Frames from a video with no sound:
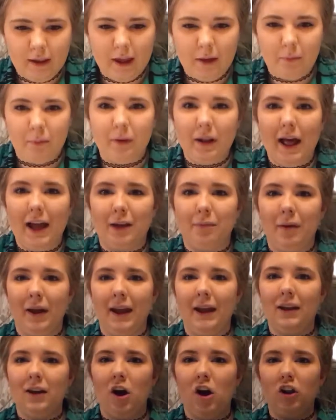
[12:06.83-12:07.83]
get black
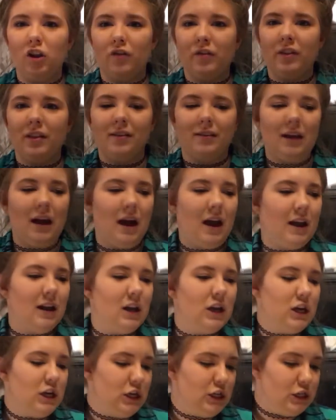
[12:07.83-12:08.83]
paint all over the
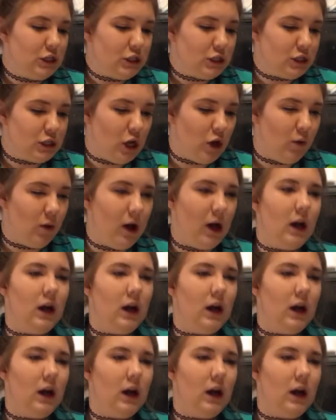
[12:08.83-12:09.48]
side. So,